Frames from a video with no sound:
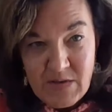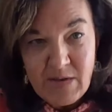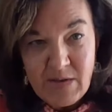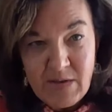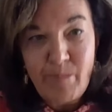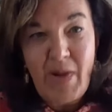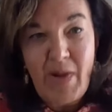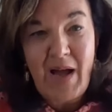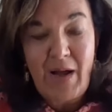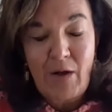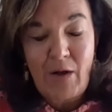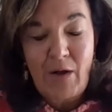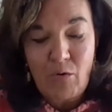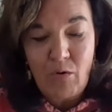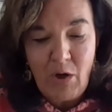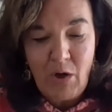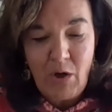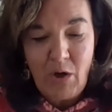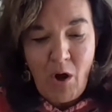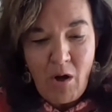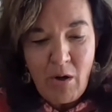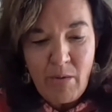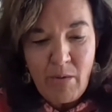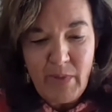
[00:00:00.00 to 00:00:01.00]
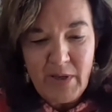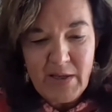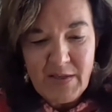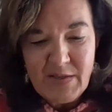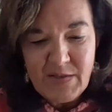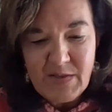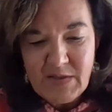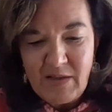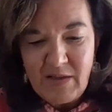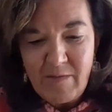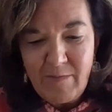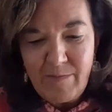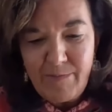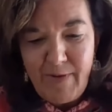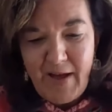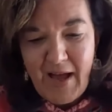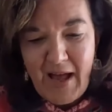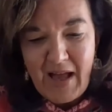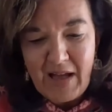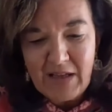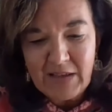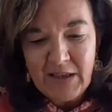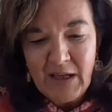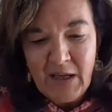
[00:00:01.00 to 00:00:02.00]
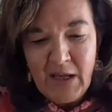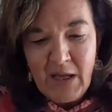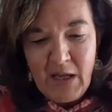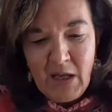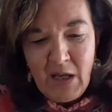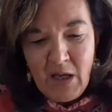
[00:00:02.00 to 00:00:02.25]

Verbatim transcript: and macroeconomists, and in fact,